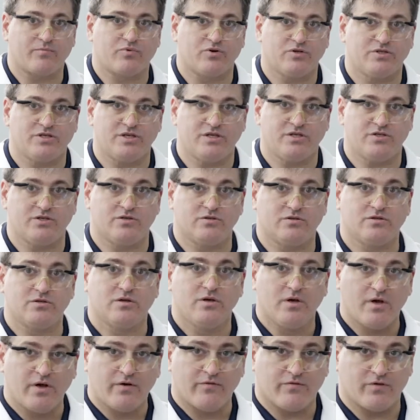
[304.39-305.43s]
procedures
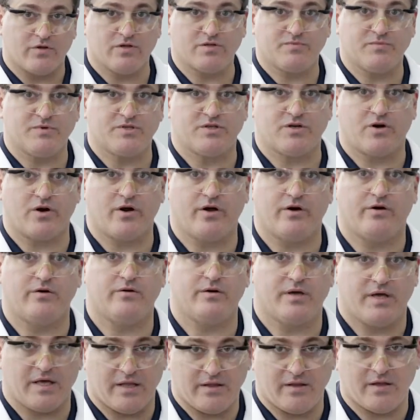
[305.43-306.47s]
for this material
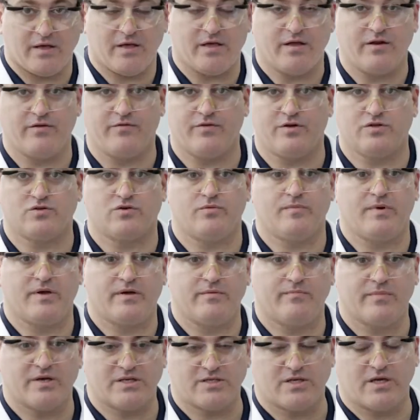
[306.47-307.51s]
in the individual
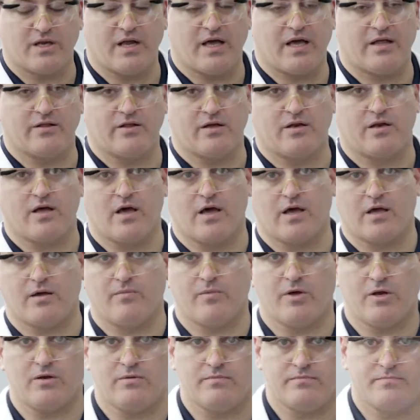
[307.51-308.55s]
mixing and handling
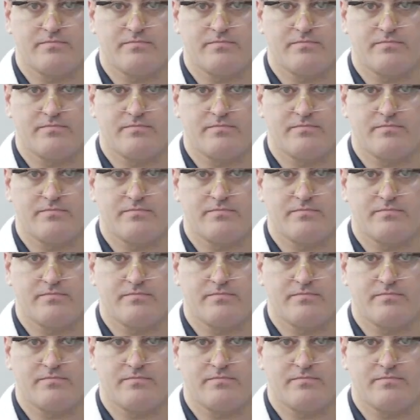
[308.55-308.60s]
document.